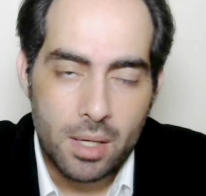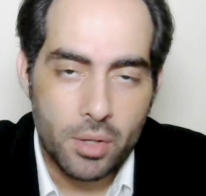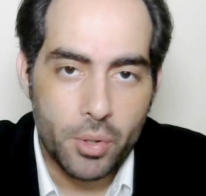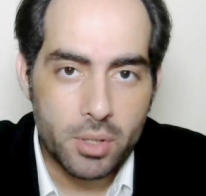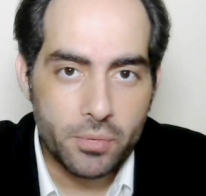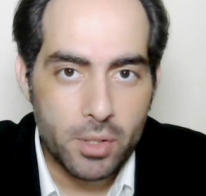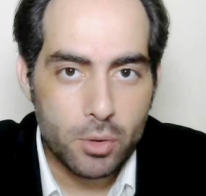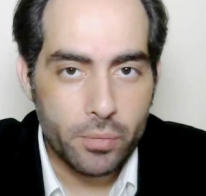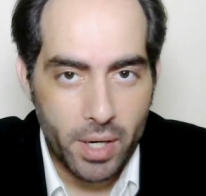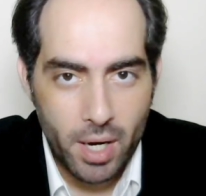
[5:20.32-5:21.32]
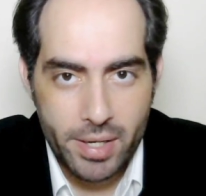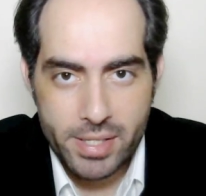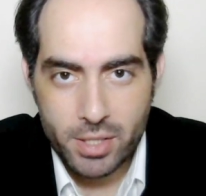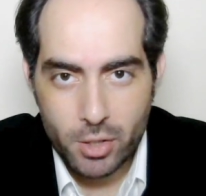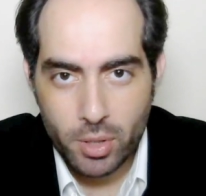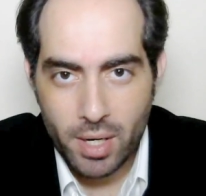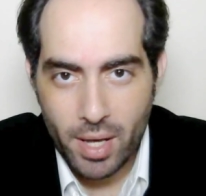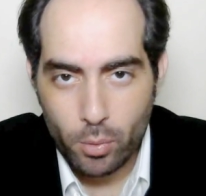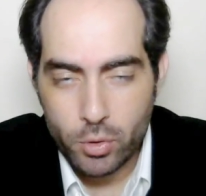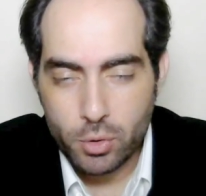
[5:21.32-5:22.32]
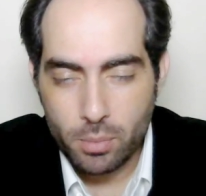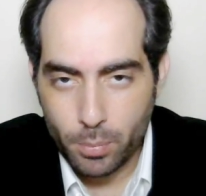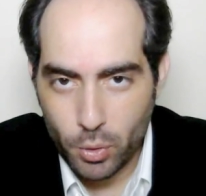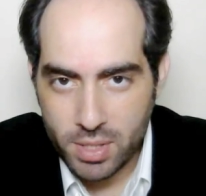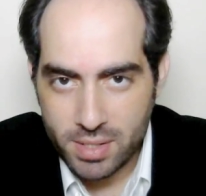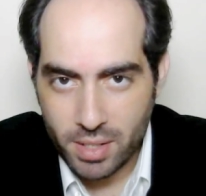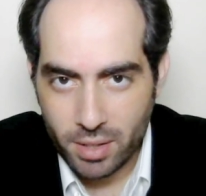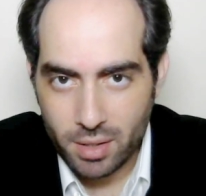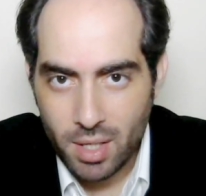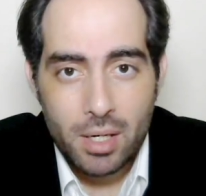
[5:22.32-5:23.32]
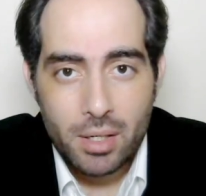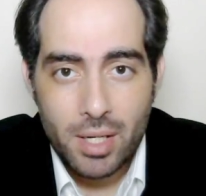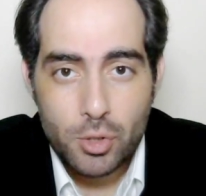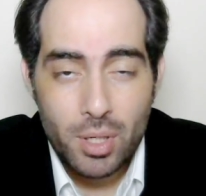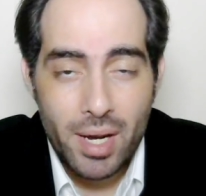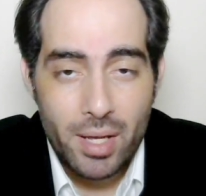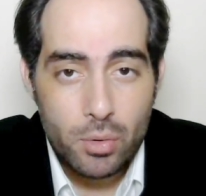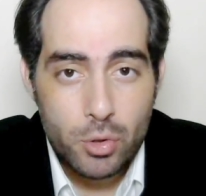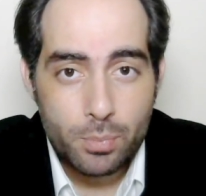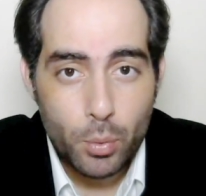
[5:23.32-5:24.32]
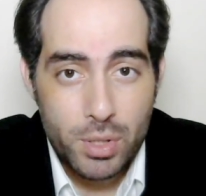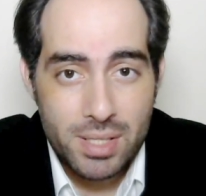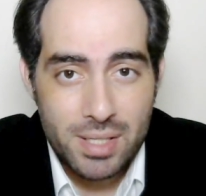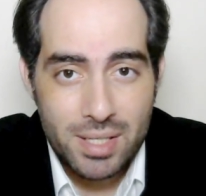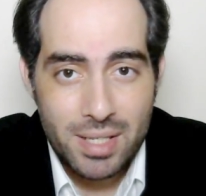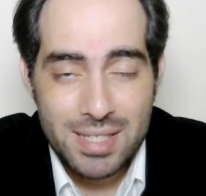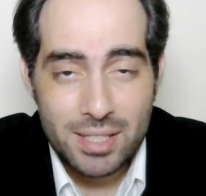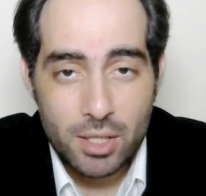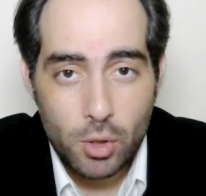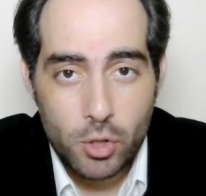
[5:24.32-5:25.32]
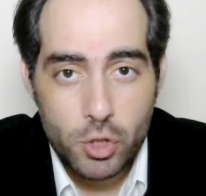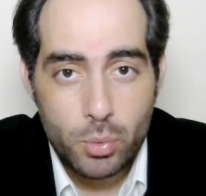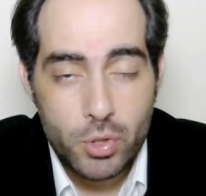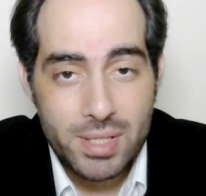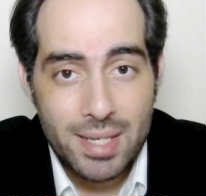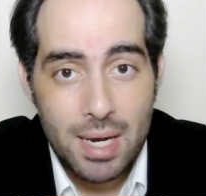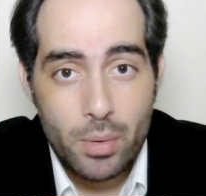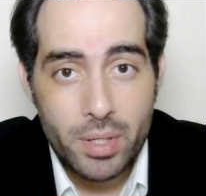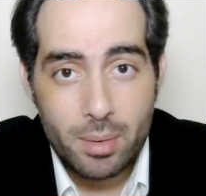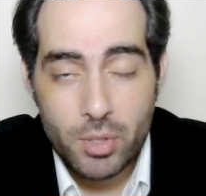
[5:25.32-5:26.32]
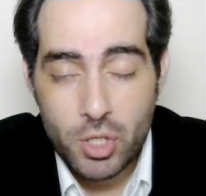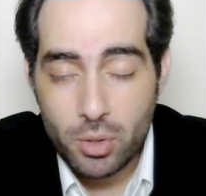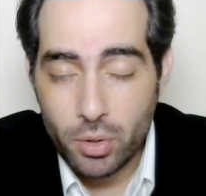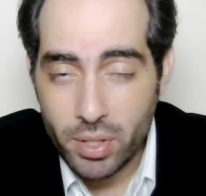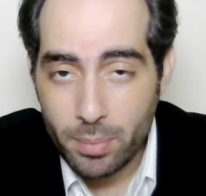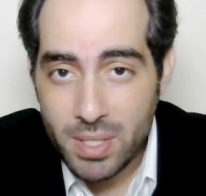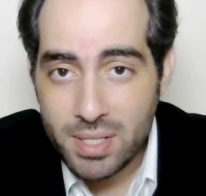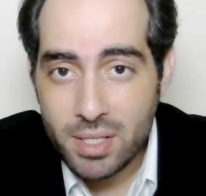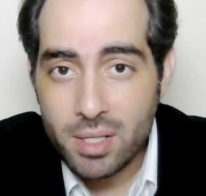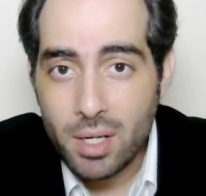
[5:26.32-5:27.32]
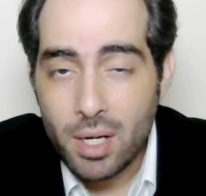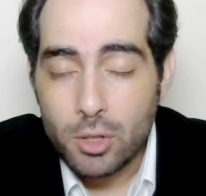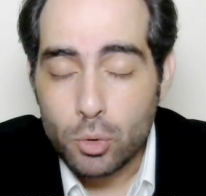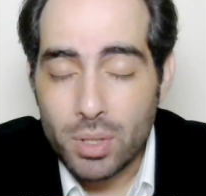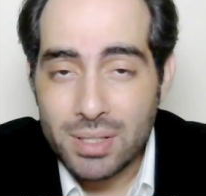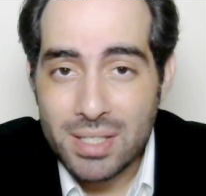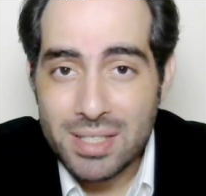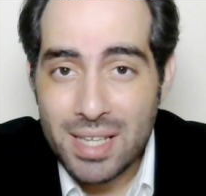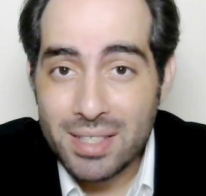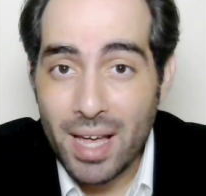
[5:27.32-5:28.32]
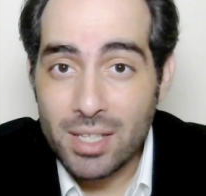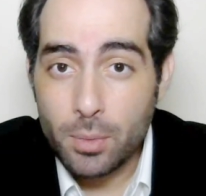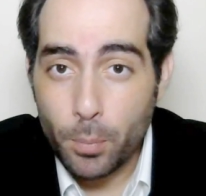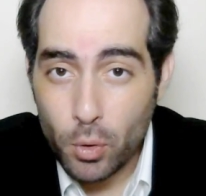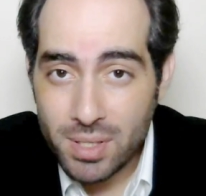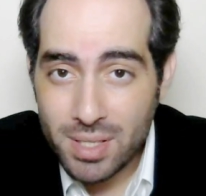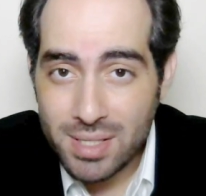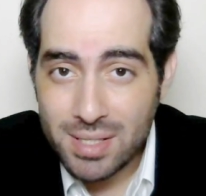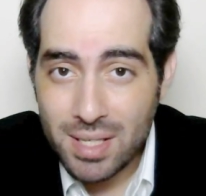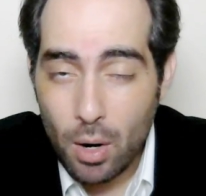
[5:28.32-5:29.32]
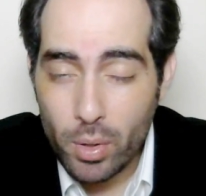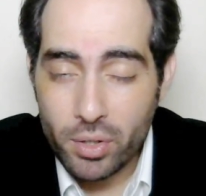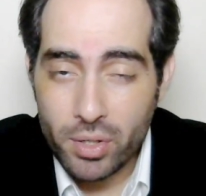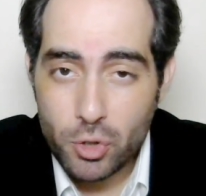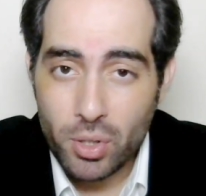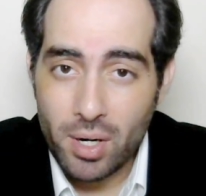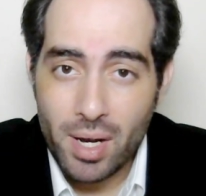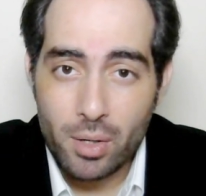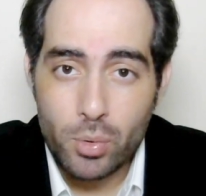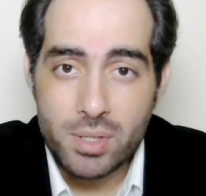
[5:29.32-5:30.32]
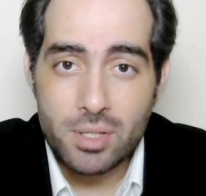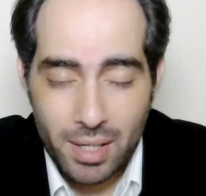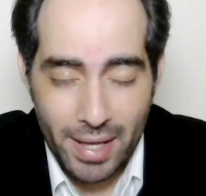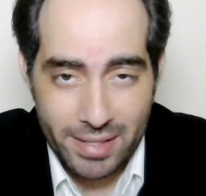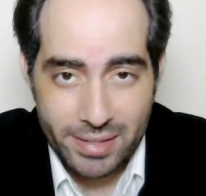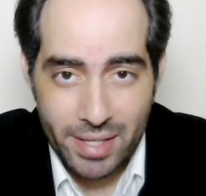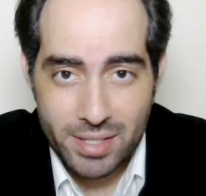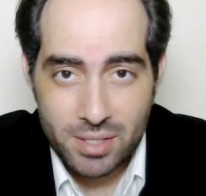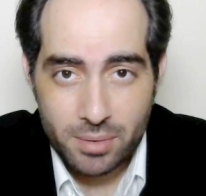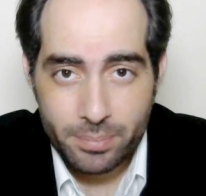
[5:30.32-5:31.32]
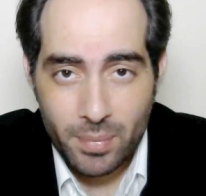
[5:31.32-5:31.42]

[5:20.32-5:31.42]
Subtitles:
The third field of AI is natural language processing. Natural language processing is a technology which is allowing the machine or the PC to understand and process our natural language like a text.